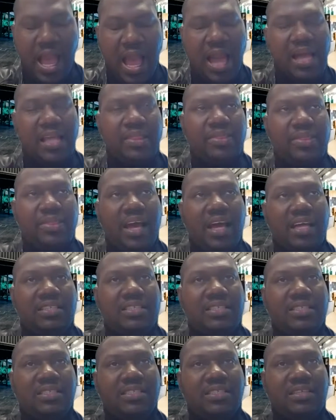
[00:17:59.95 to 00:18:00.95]
And
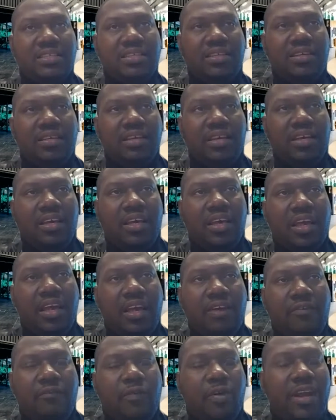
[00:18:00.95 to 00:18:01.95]
that
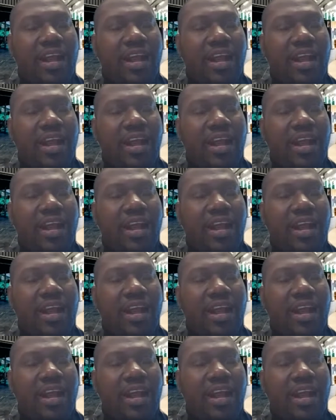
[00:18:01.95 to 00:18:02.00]
for